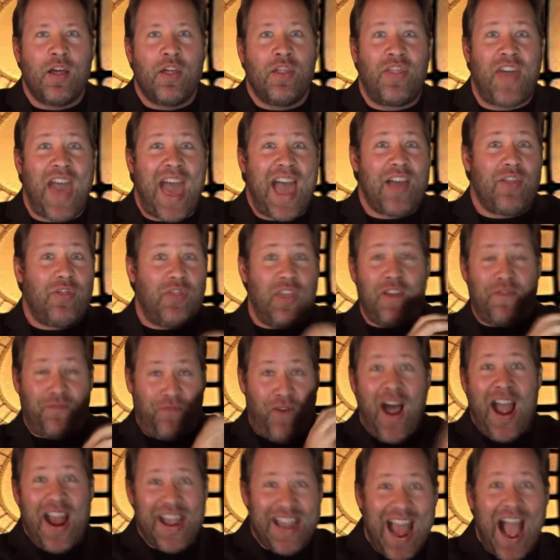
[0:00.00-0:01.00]
that they
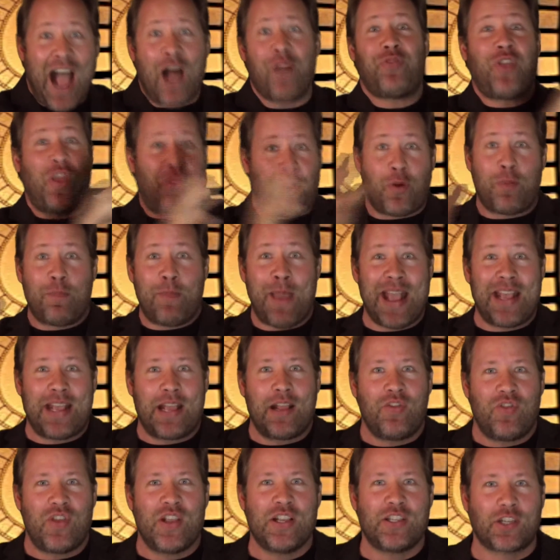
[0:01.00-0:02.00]
find out that they're
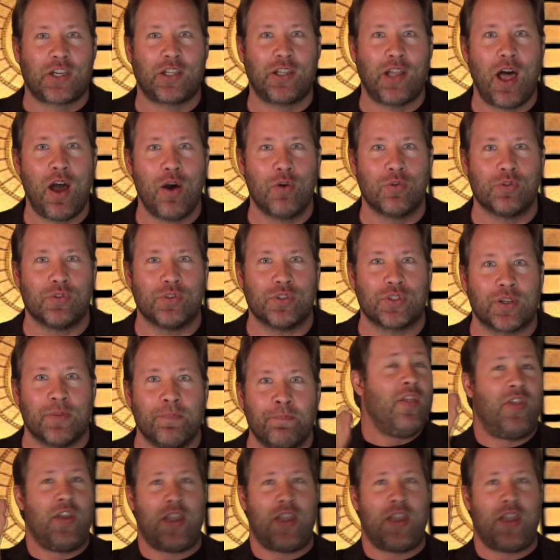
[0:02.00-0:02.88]
making these clones.